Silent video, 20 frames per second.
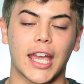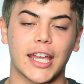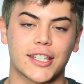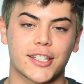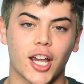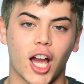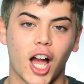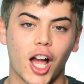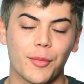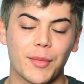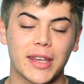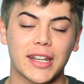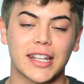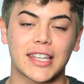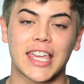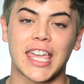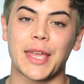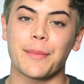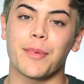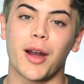It taught me to
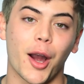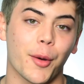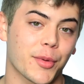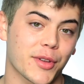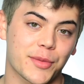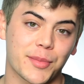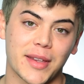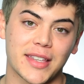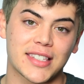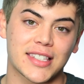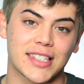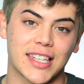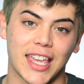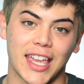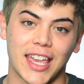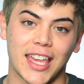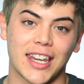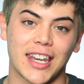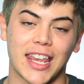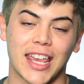keep up with my
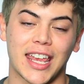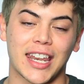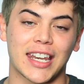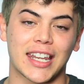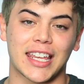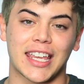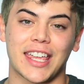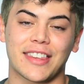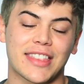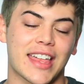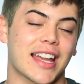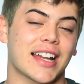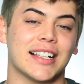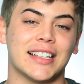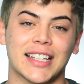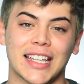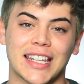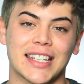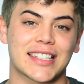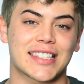skin and get that
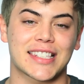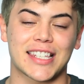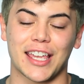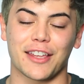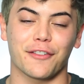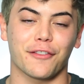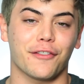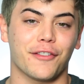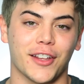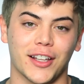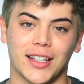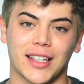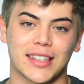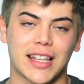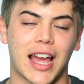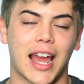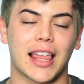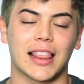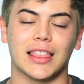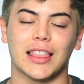clean skin feeling
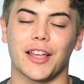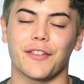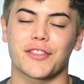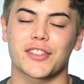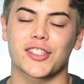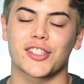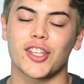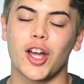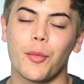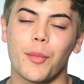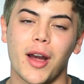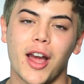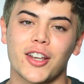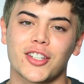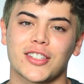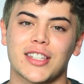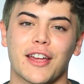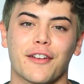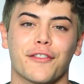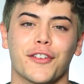that I love so
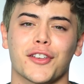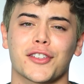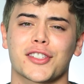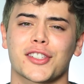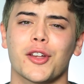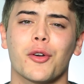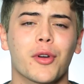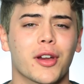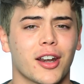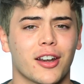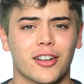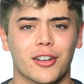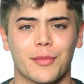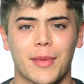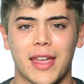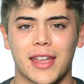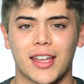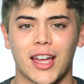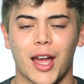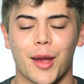much, that feels so good under
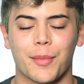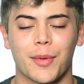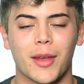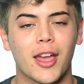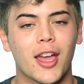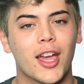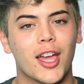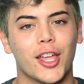makeup.